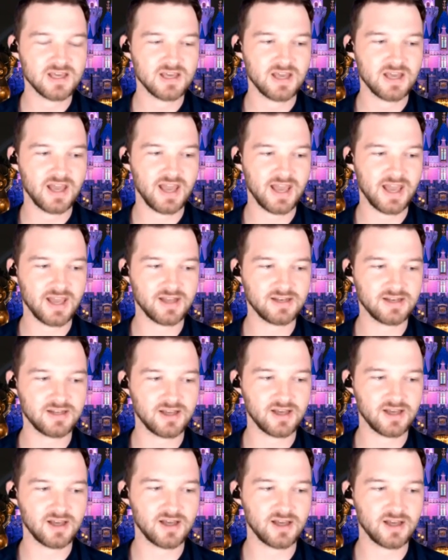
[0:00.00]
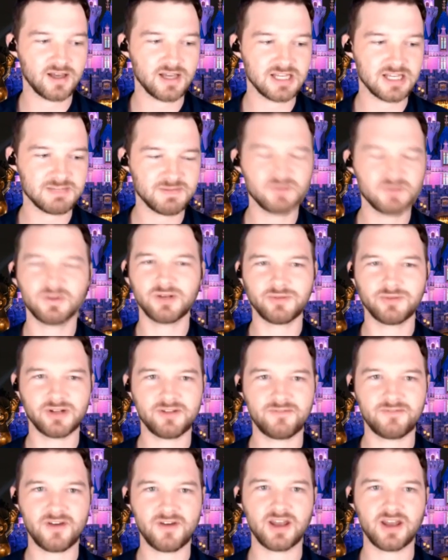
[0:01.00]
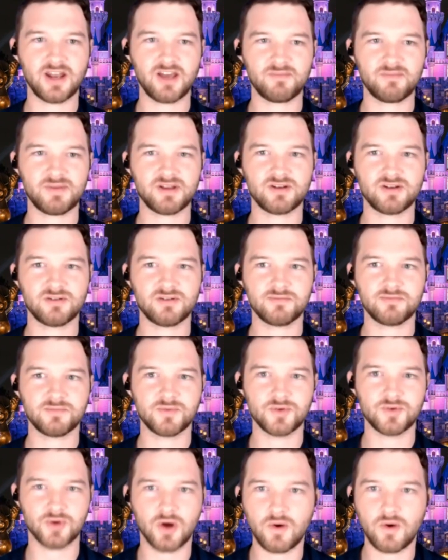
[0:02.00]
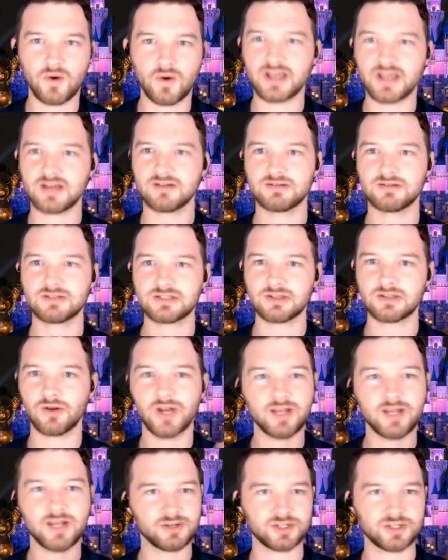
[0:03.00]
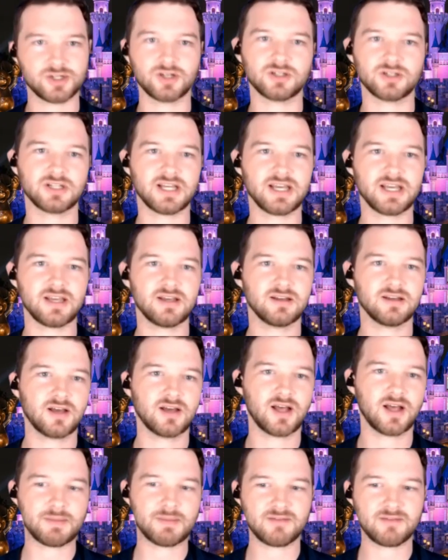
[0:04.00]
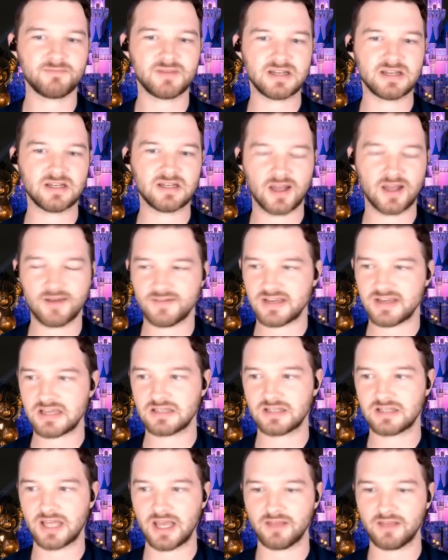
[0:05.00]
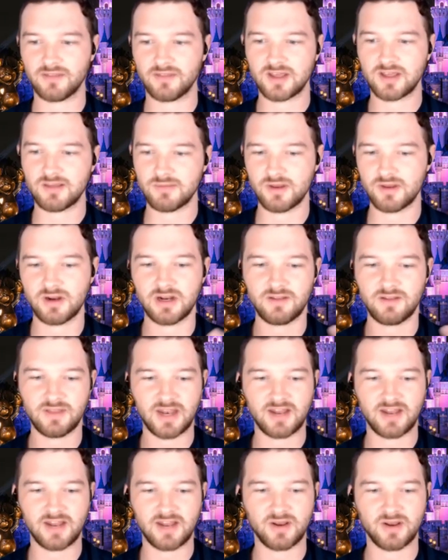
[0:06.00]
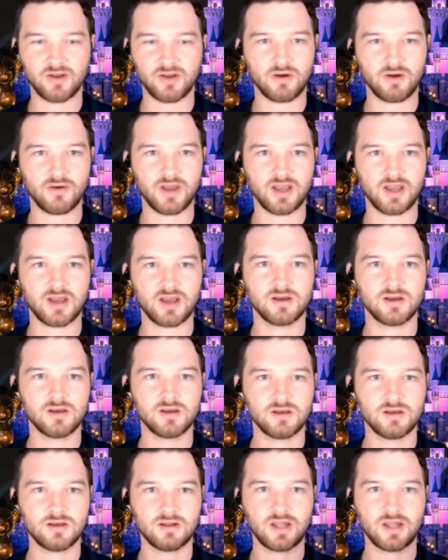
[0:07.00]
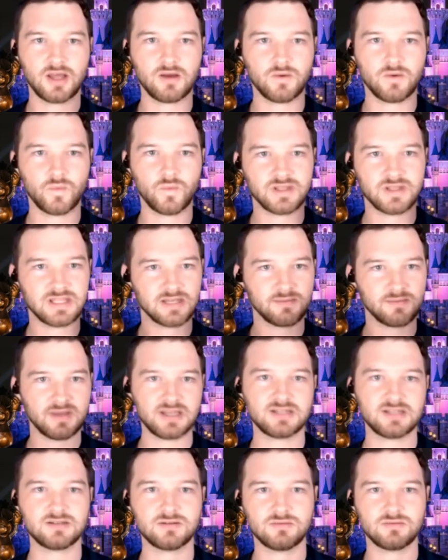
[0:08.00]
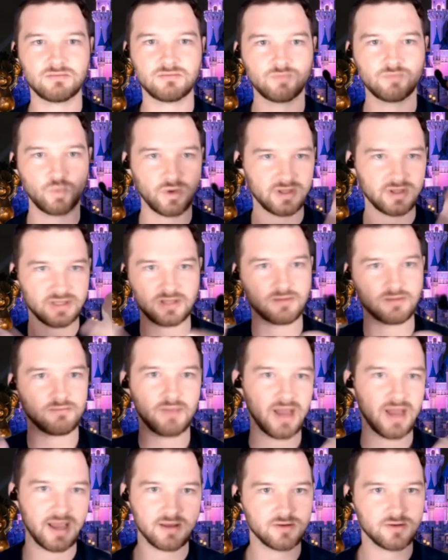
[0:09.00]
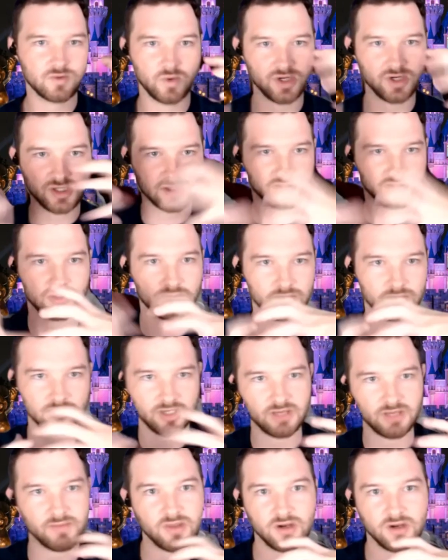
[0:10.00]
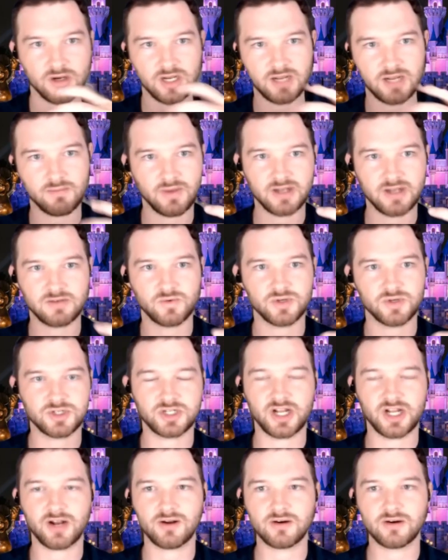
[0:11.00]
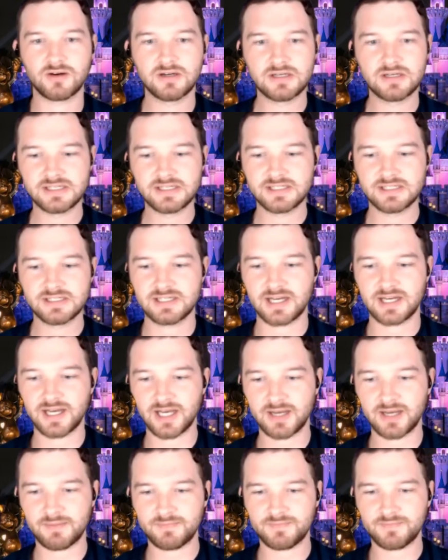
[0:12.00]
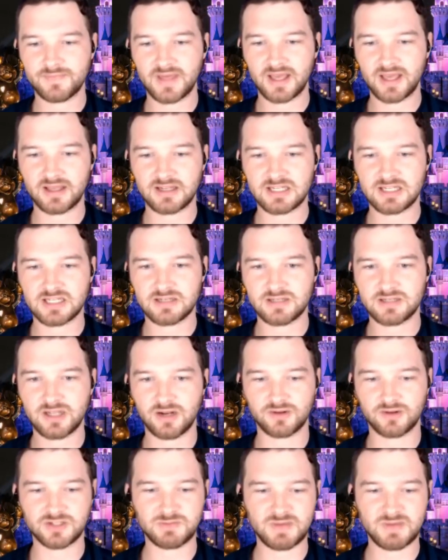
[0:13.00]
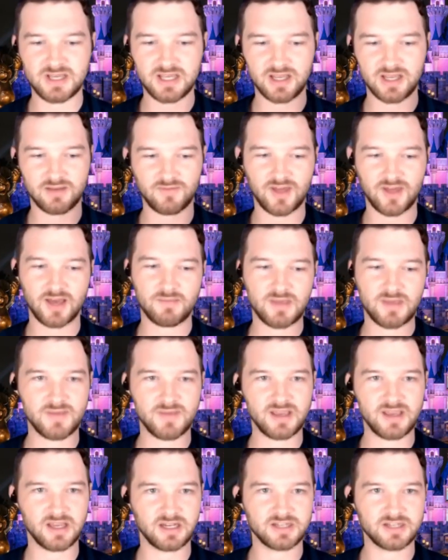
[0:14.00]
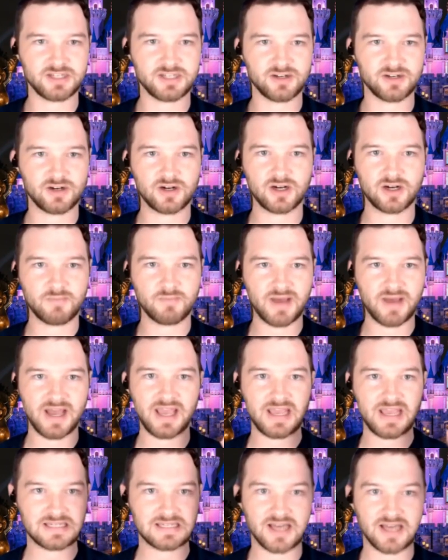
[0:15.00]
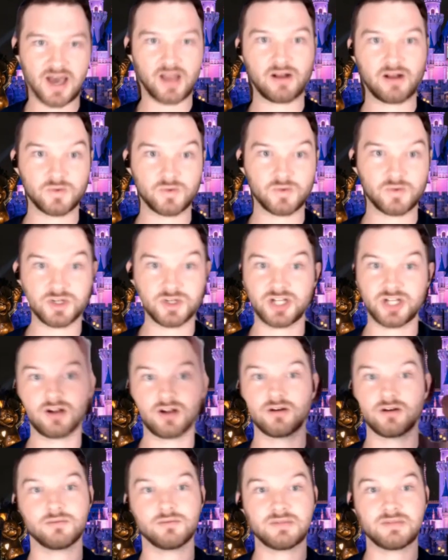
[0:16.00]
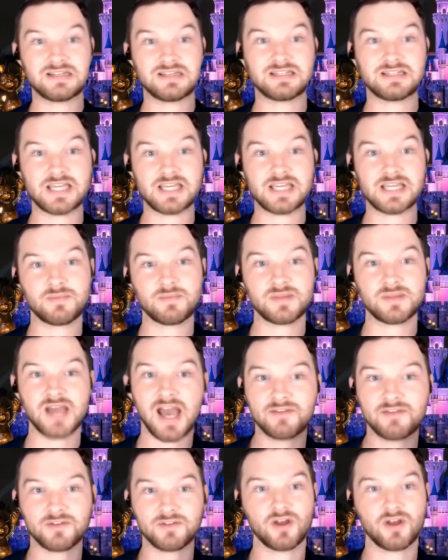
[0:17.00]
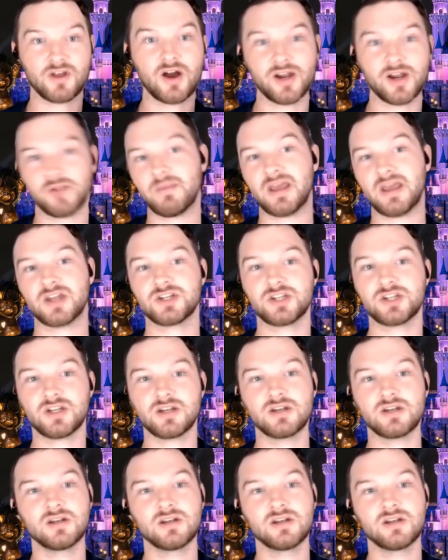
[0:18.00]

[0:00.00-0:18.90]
and uh, it's been really really fun. I've been growing slowly but surely. Um, I've been loving like the community that I've been growing like within my within my Twitch little community, my Twitch channel. Um, and you know, speaking of that, me being a Disney nerd, my entire Twitch channel is themed after the Haunted Mansion.